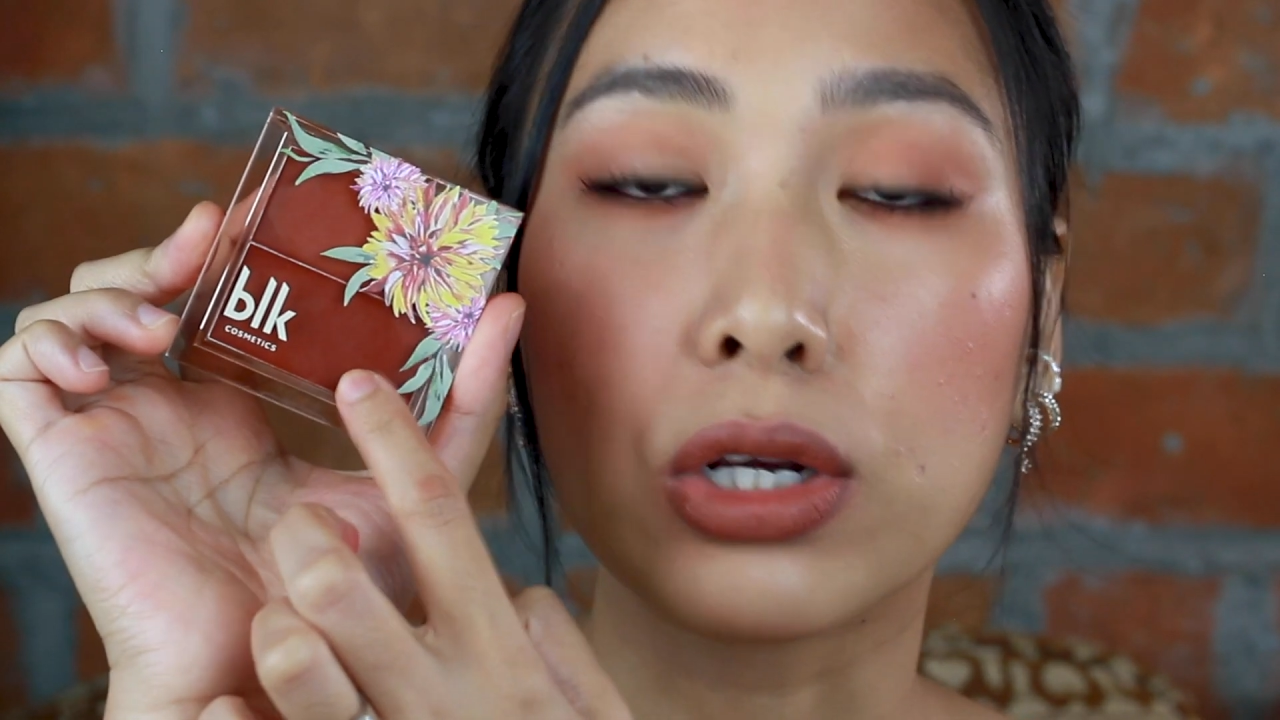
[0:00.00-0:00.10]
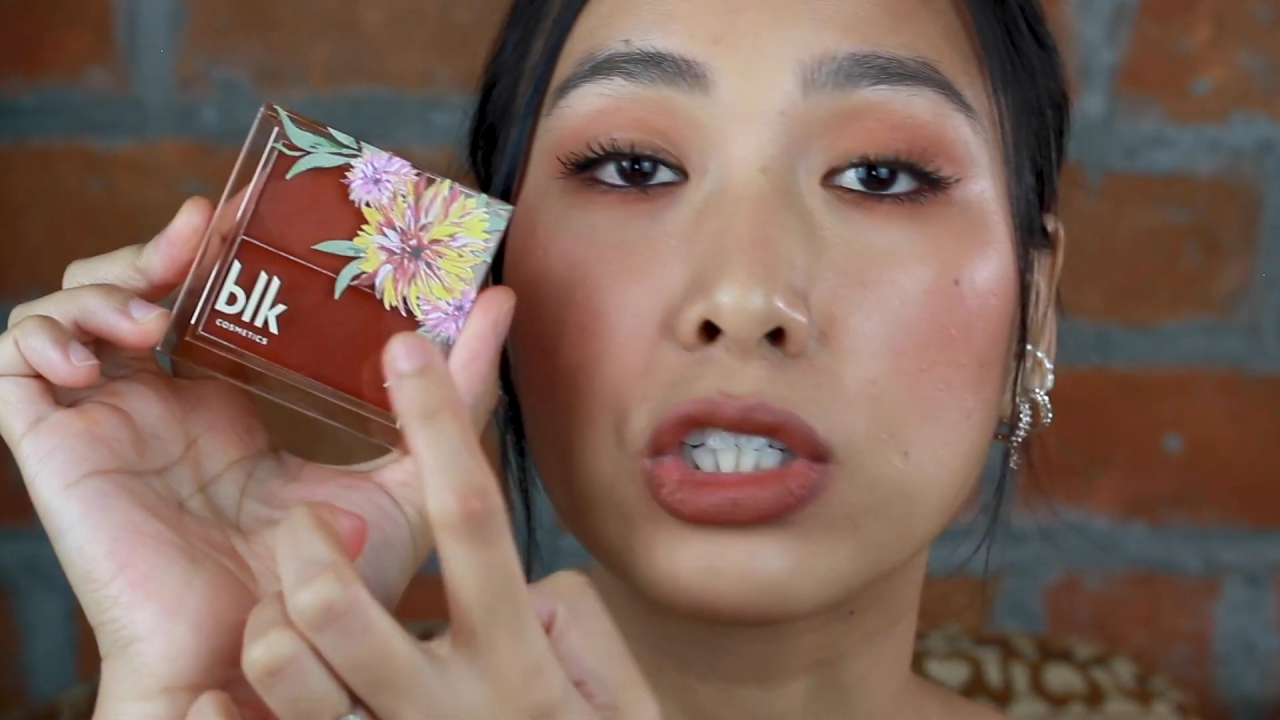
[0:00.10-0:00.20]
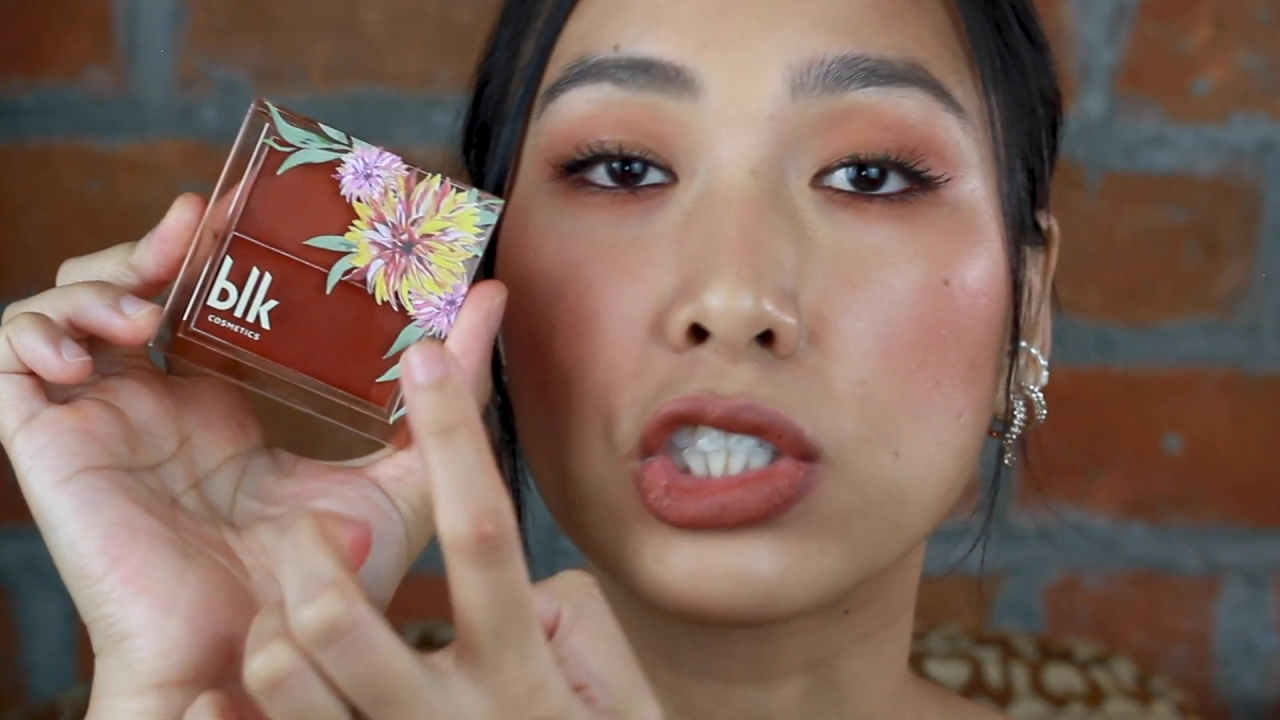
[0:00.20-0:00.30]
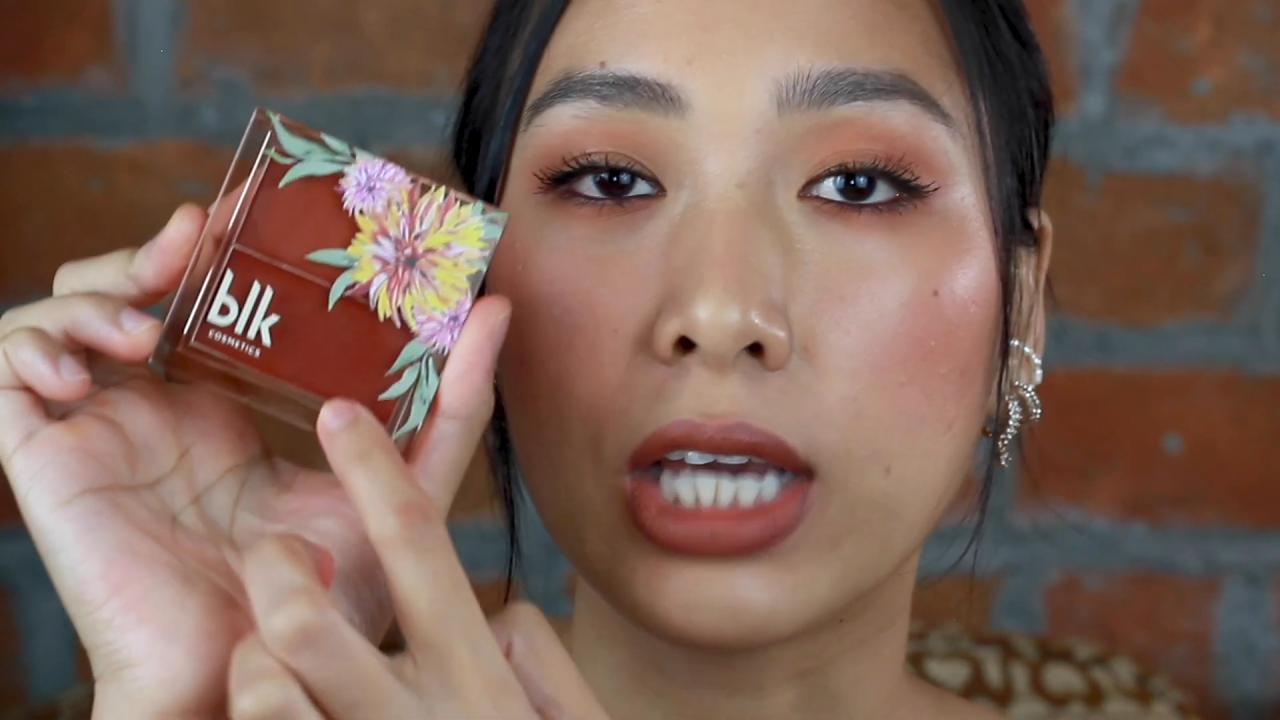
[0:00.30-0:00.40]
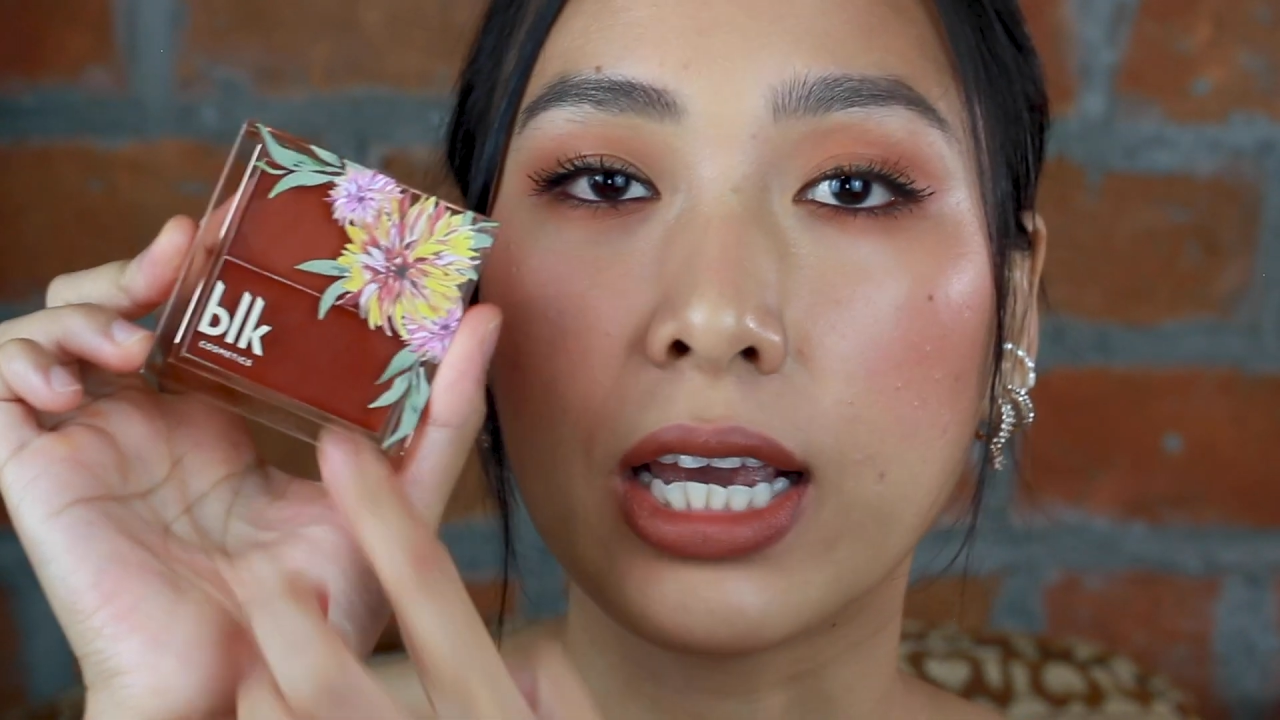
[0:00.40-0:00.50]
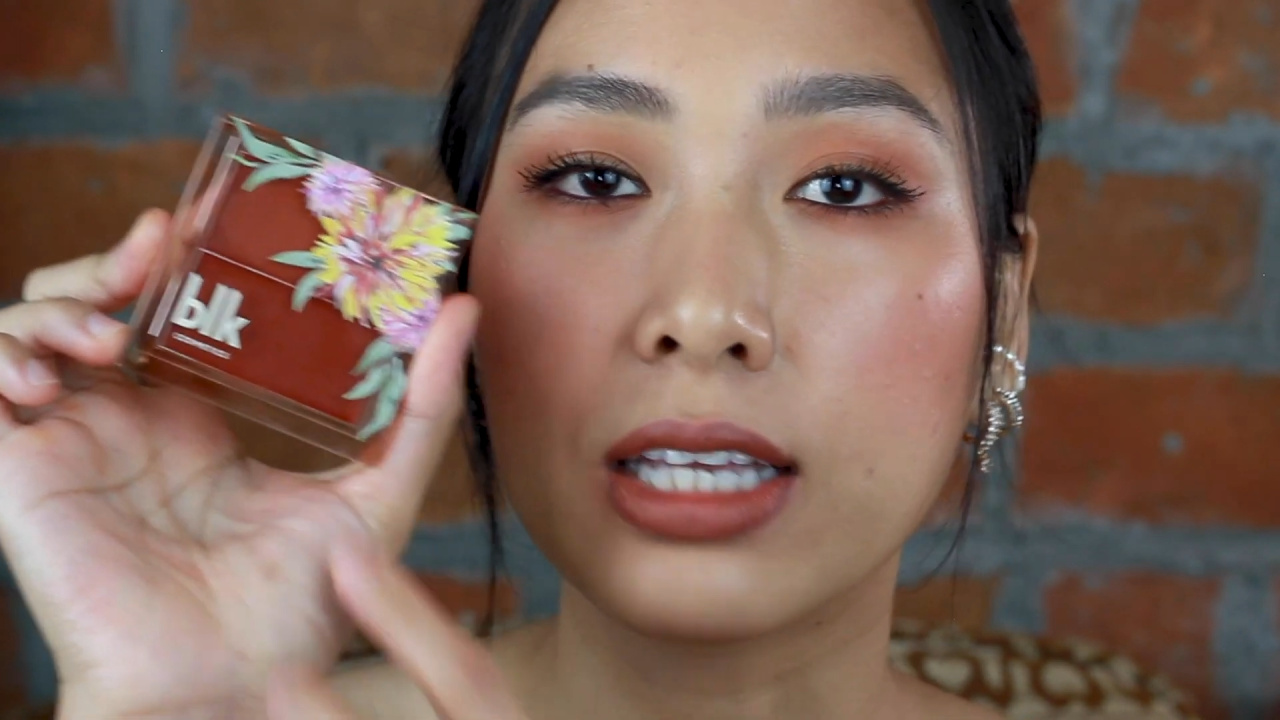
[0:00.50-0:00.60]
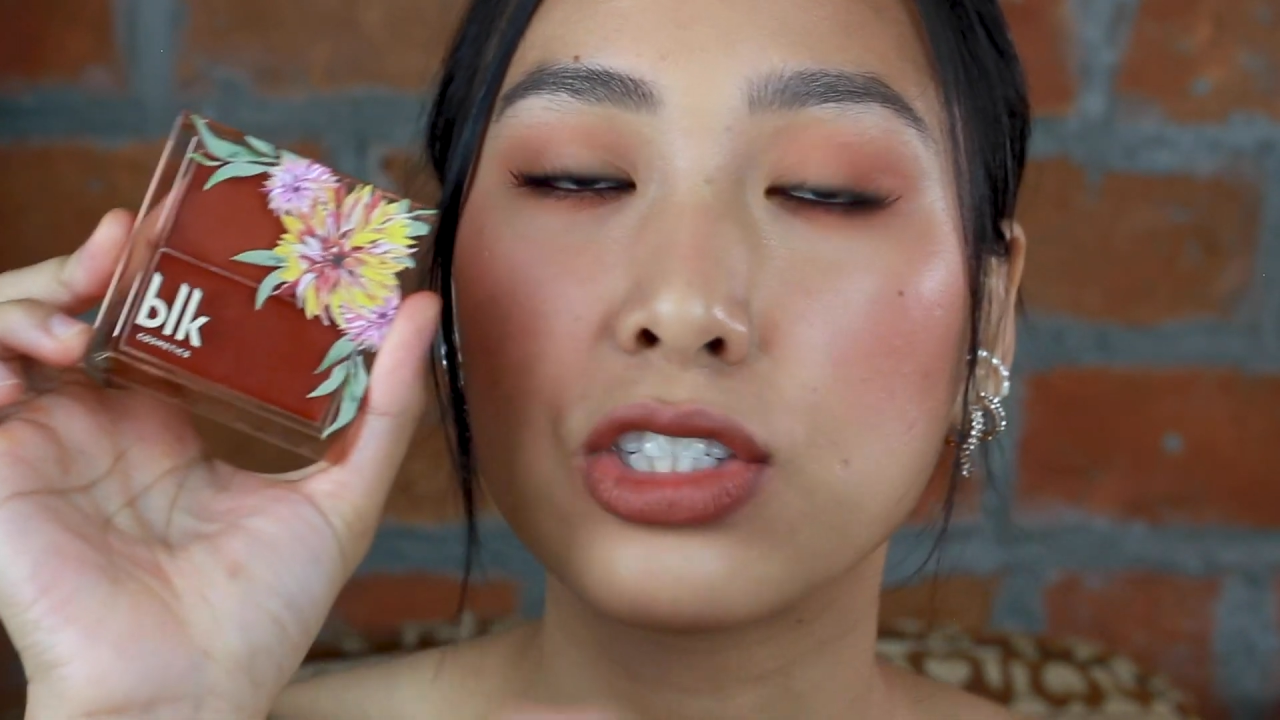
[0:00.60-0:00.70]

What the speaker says: shade.